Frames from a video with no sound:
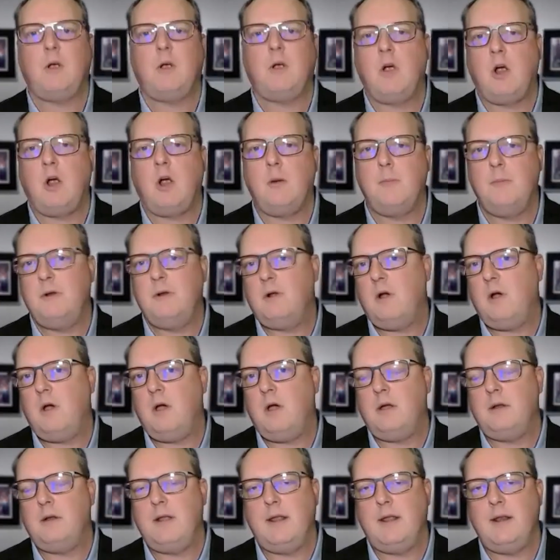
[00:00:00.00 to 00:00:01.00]
their garment
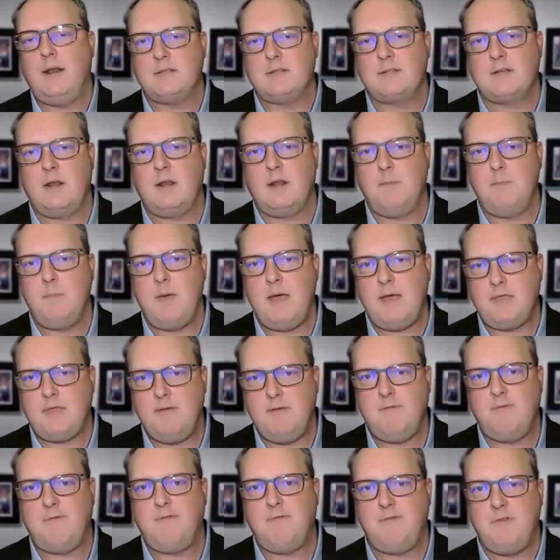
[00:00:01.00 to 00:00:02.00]
on and it's going to make
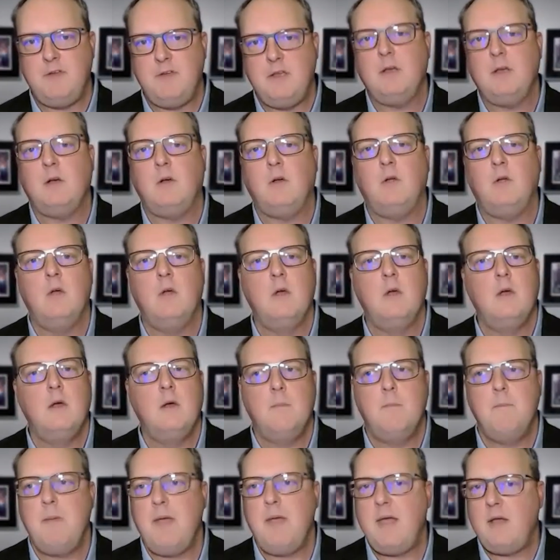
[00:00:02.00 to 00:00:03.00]
them feel,
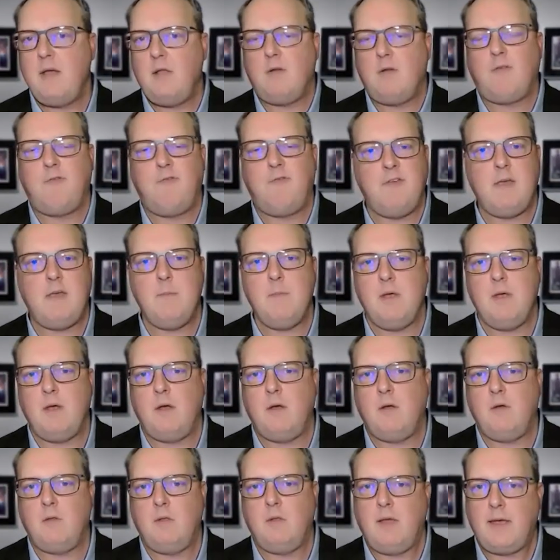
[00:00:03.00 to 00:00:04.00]
male or
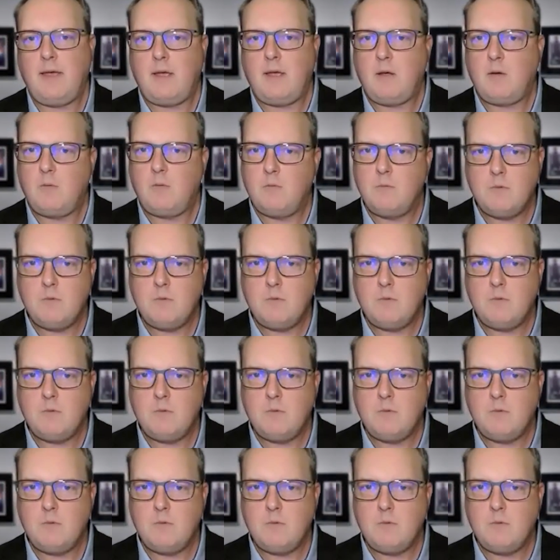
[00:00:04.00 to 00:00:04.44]
female, like,